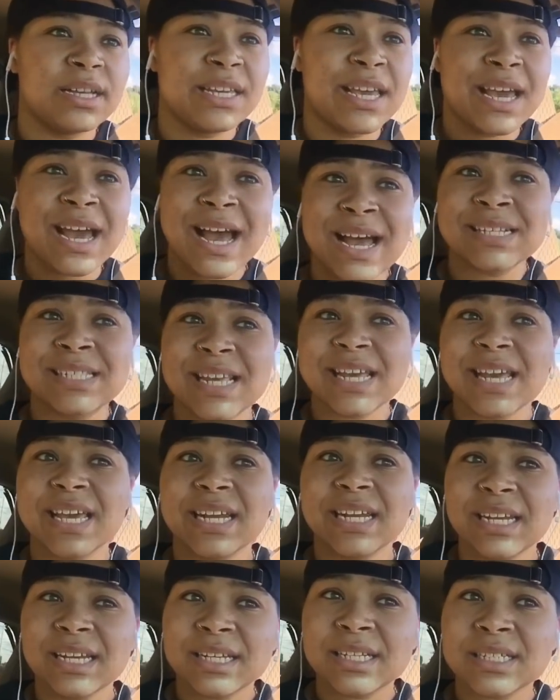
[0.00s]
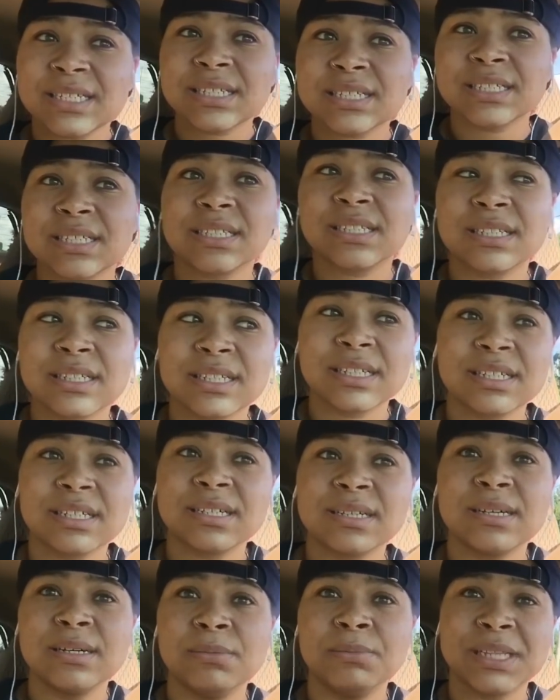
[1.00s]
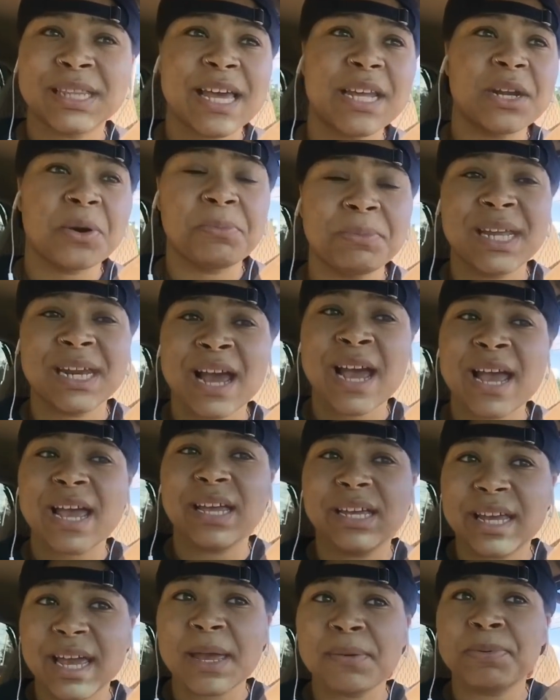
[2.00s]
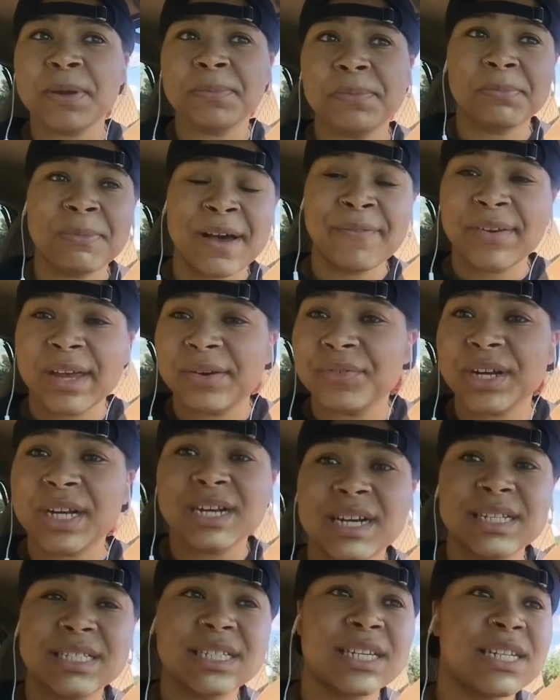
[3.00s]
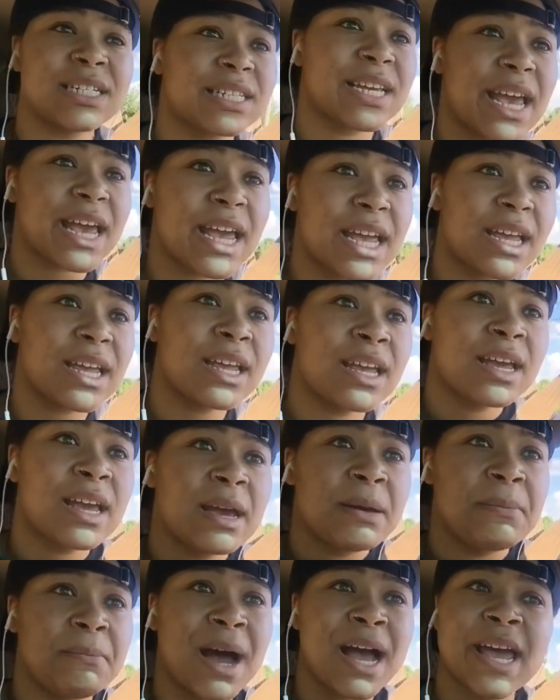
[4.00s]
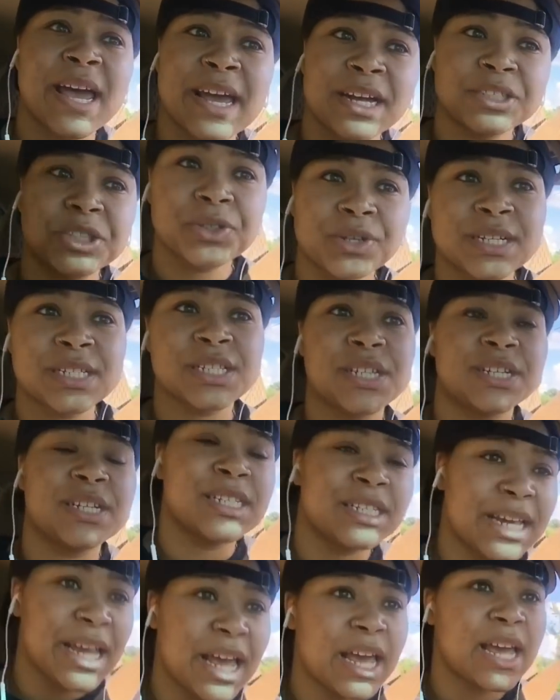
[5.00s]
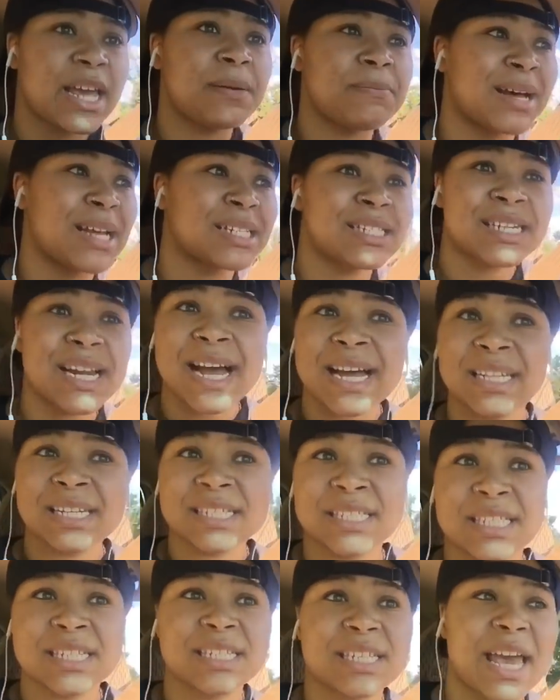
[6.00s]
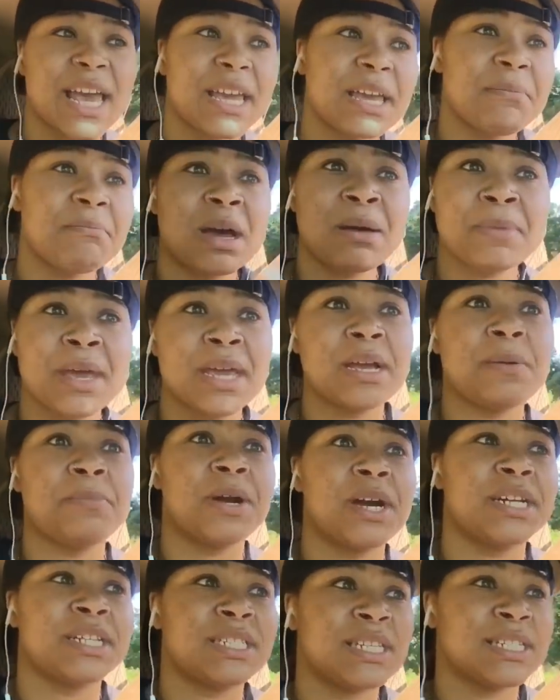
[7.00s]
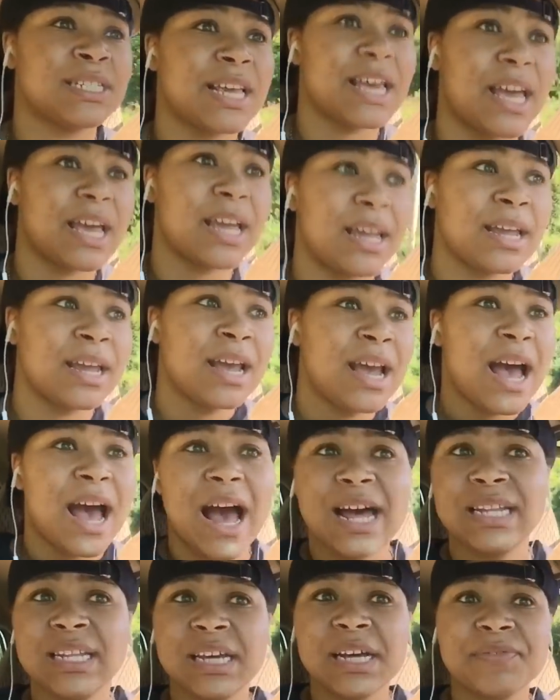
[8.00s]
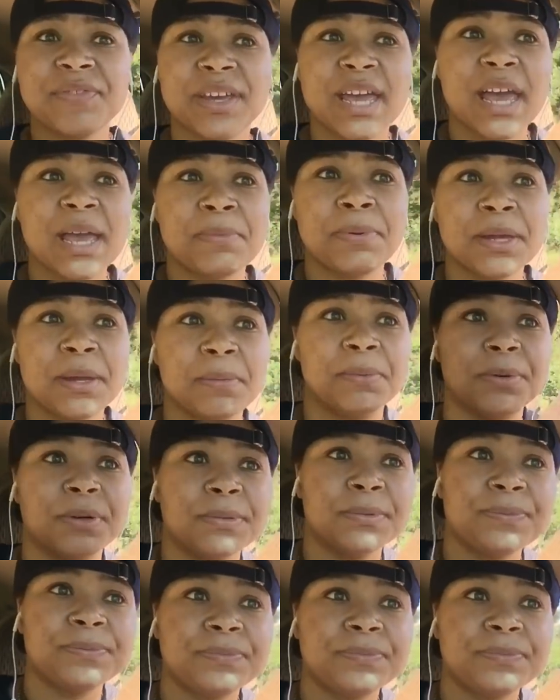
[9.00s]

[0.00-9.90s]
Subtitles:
yeah, I said it, but that don't mean I hate gay people. My favorite cousin is gay. My hairdresser is gay. My stylist is gay. And my makeup artist is gay. I love gay people.